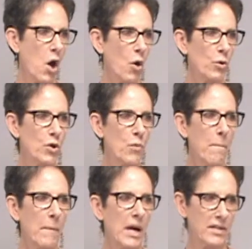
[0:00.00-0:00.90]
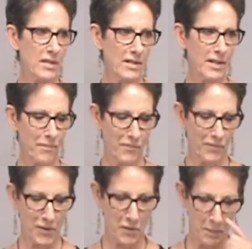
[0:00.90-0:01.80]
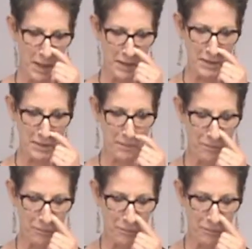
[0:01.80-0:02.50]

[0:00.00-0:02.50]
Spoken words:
Oh, you must. You must.